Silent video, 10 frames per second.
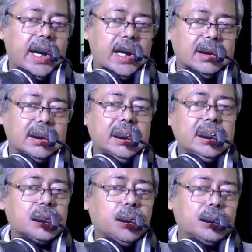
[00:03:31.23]
and another
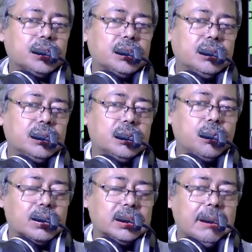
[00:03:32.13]
is course
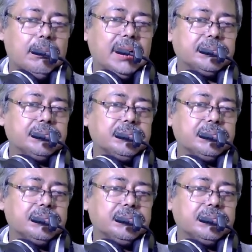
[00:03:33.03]
number.